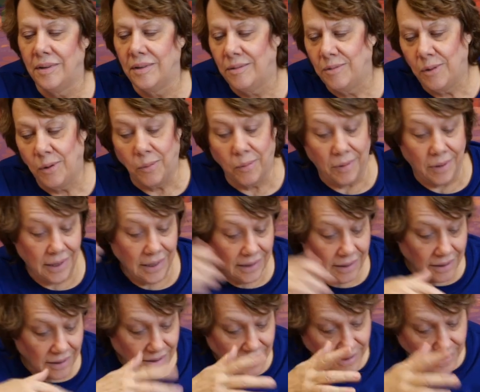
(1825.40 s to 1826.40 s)
Well, why
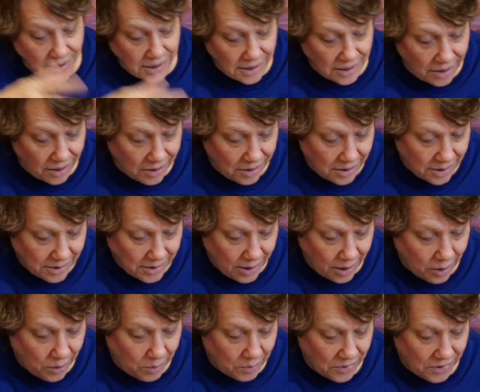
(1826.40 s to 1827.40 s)
not send all this
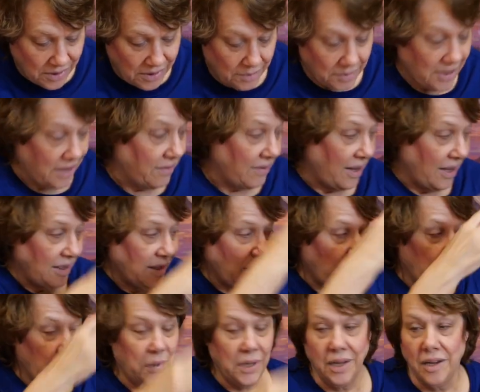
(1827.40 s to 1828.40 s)
home with them? They've got
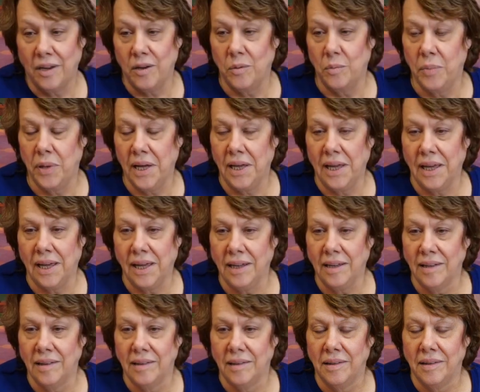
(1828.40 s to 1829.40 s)
that big old bag.
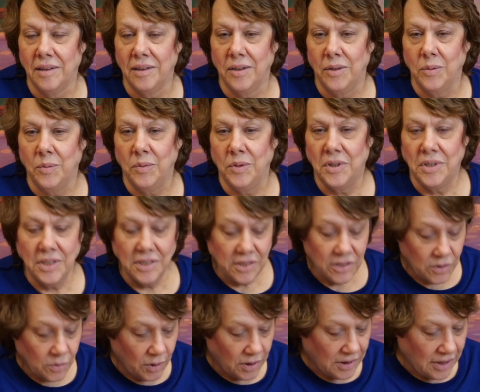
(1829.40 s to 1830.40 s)
This
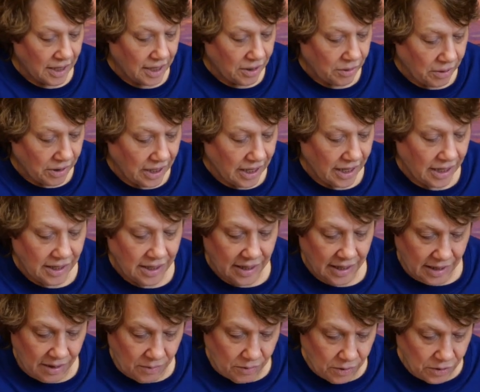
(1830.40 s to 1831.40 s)
is what they created
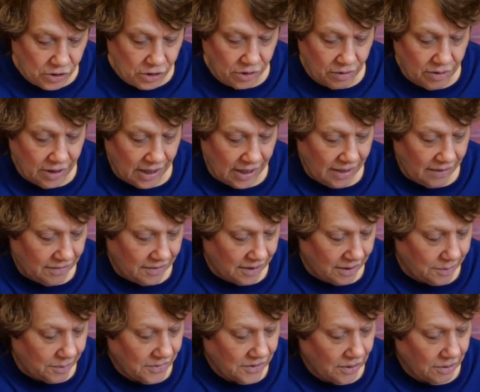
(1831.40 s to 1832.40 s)
out of what you gave
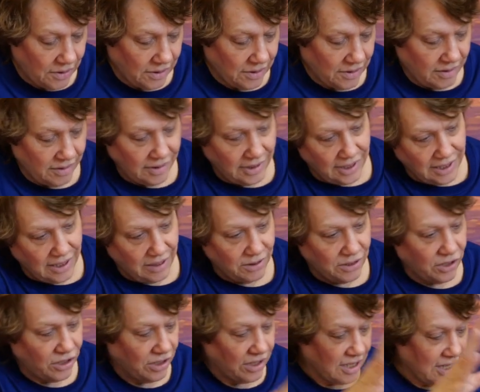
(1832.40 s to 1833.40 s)
them. So, it's
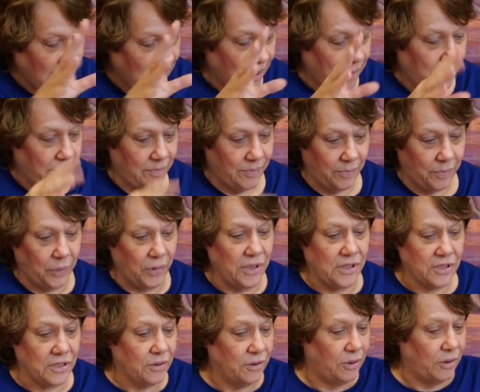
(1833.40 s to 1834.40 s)
just kind of
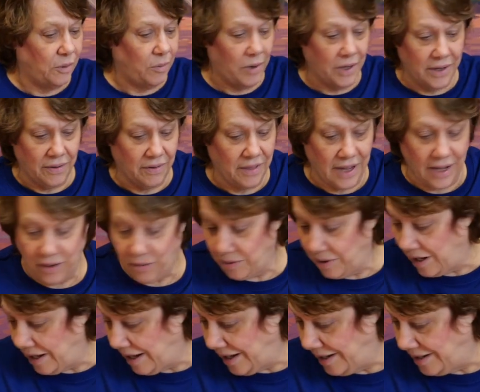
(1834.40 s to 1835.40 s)
preschool, whatever they
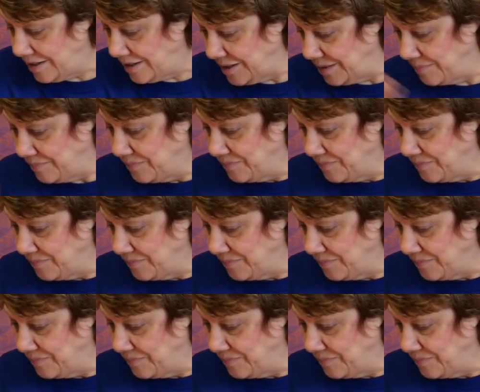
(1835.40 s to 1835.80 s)
create.